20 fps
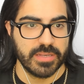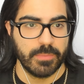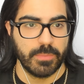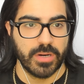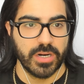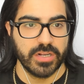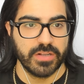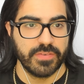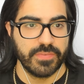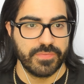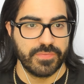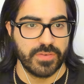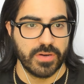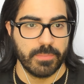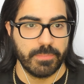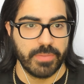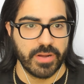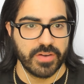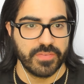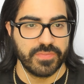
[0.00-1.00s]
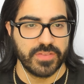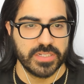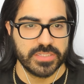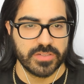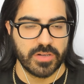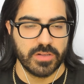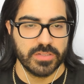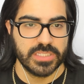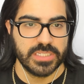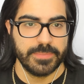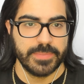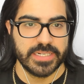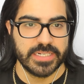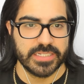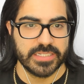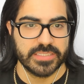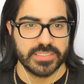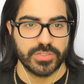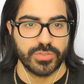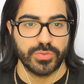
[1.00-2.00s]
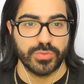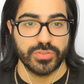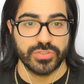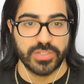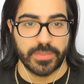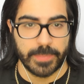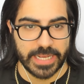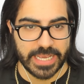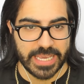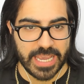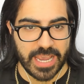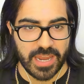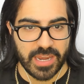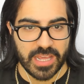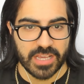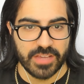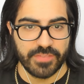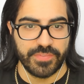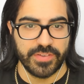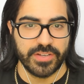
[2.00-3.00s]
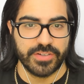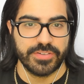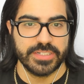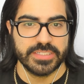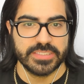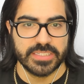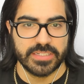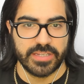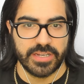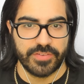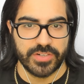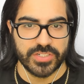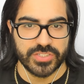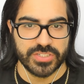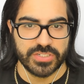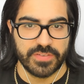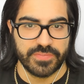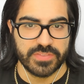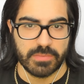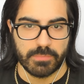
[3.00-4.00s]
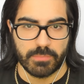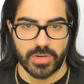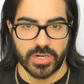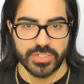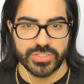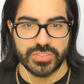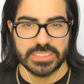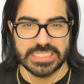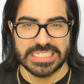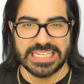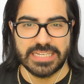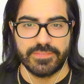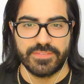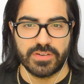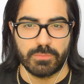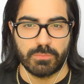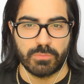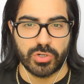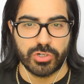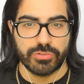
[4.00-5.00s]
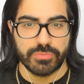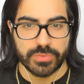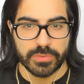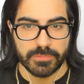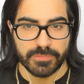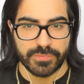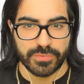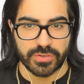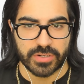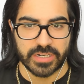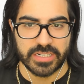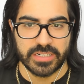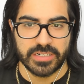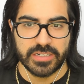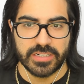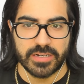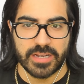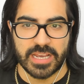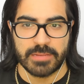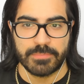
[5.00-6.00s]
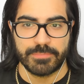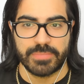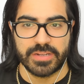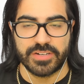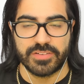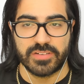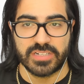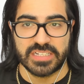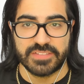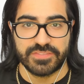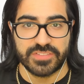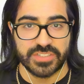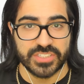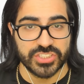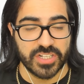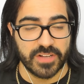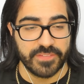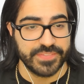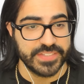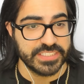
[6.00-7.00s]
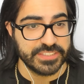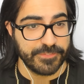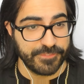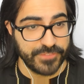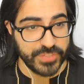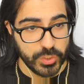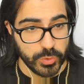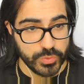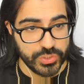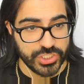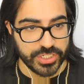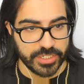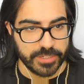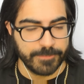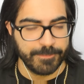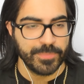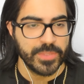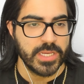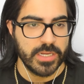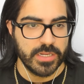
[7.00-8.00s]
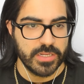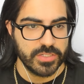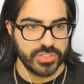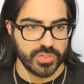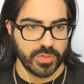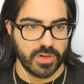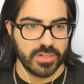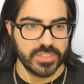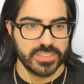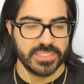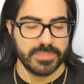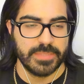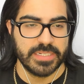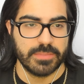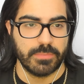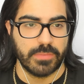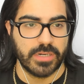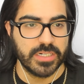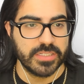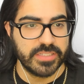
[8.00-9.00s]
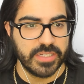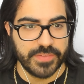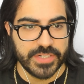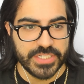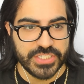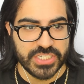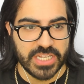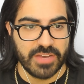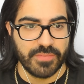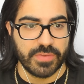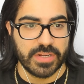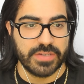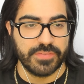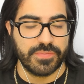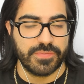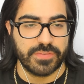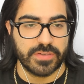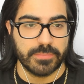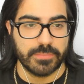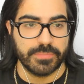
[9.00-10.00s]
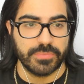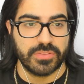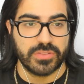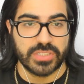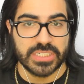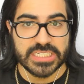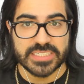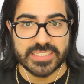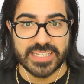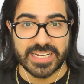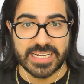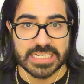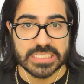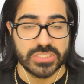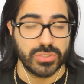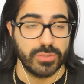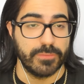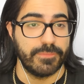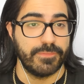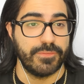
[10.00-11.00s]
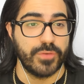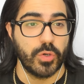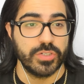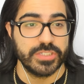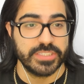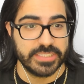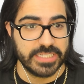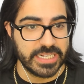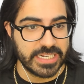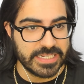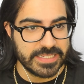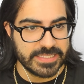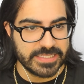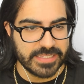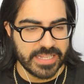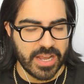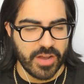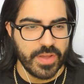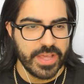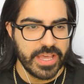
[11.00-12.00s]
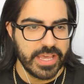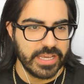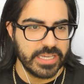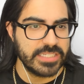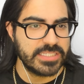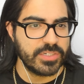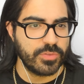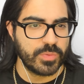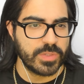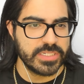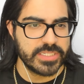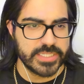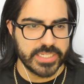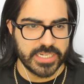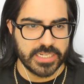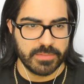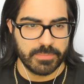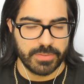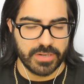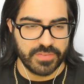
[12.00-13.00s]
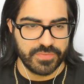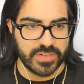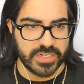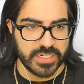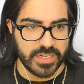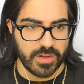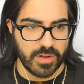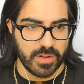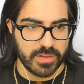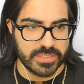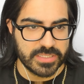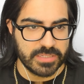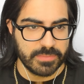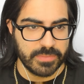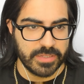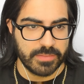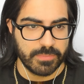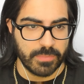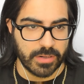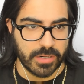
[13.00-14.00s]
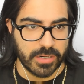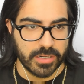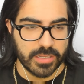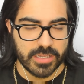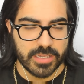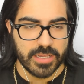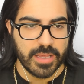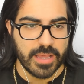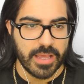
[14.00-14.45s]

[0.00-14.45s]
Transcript: The mark from Butterfly's ultimate is a crucial mechanic. We increase the duration of the mark to give her more room for error and better leverage of this future. So ultimate mark duration went from 3 seconds to 4 seconds now. It's a 1 second buff on the ultimate mark.